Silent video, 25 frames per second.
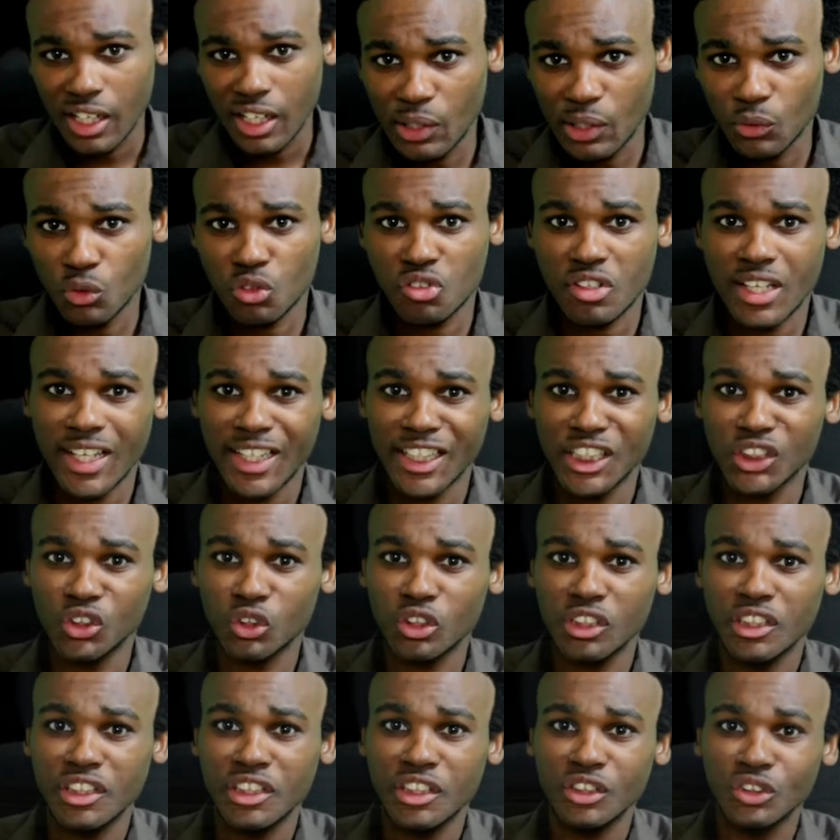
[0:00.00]
and was
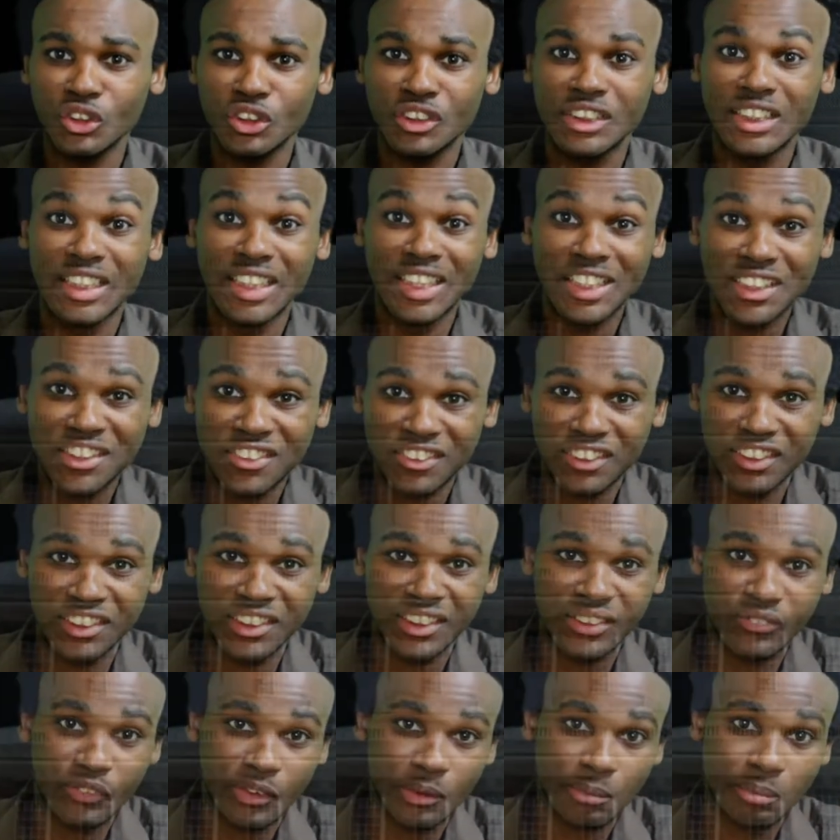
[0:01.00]
actually used
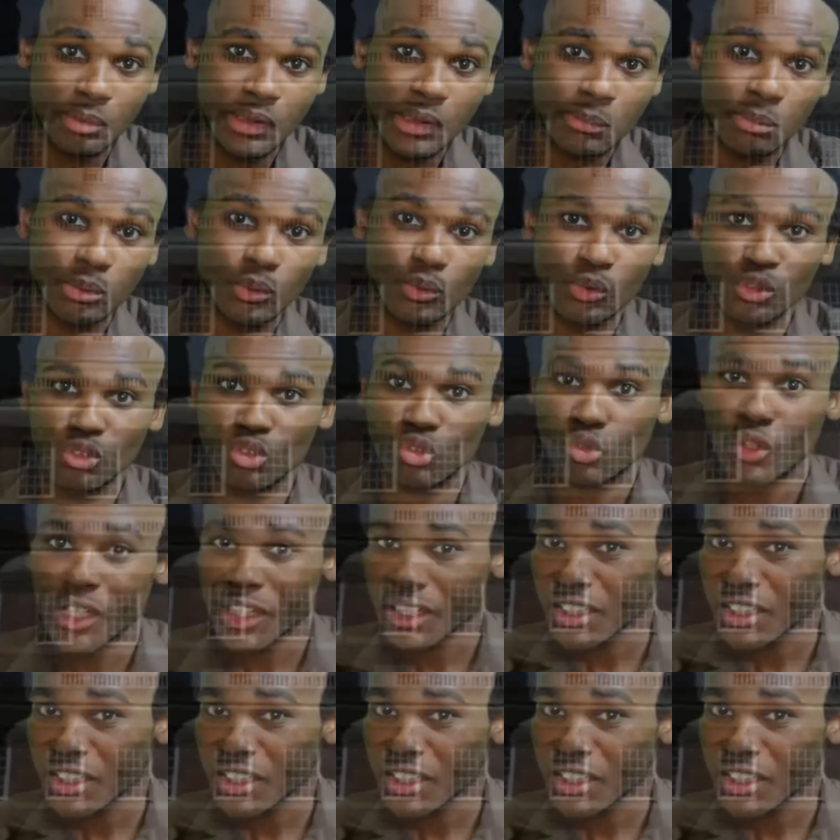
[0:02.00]
literally when people would